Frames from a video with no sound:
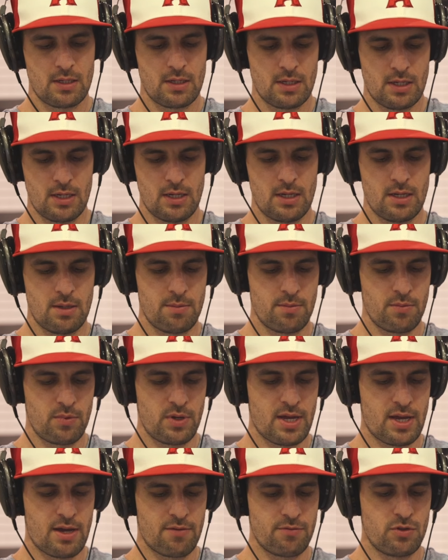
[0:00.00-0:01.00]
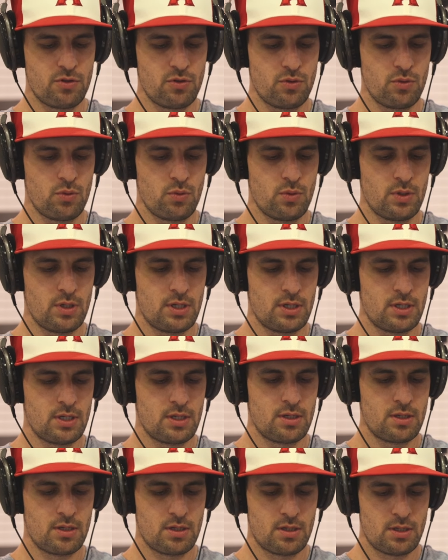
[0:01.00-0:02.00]
so um, we have
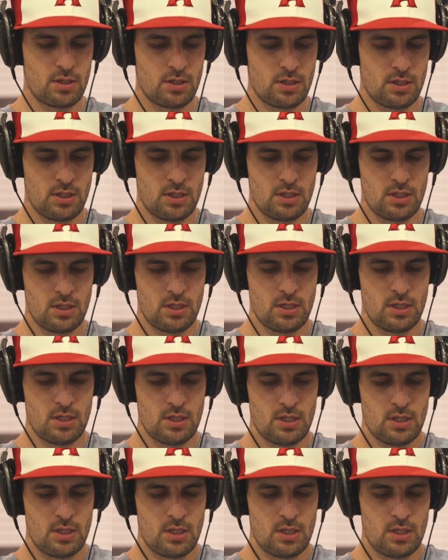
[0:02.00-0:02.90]
to, uh,